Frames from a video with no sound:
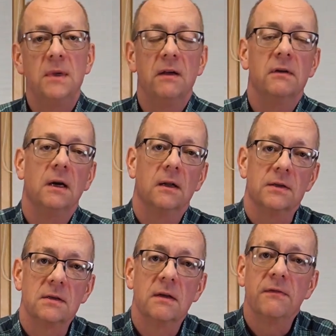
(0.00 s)
David
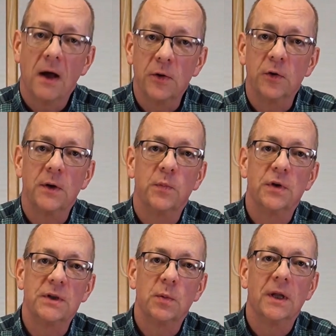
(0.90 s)
Ellis, founder and
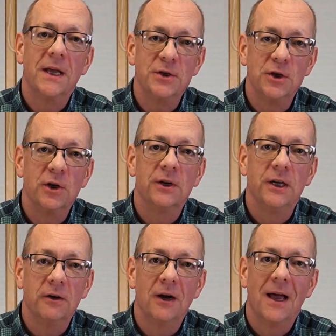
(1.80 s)
principal engineer
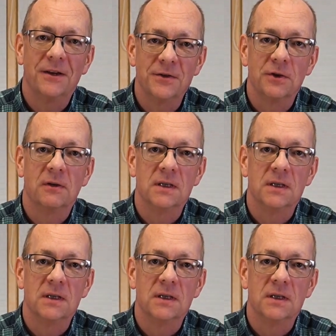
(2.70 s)
here at Azura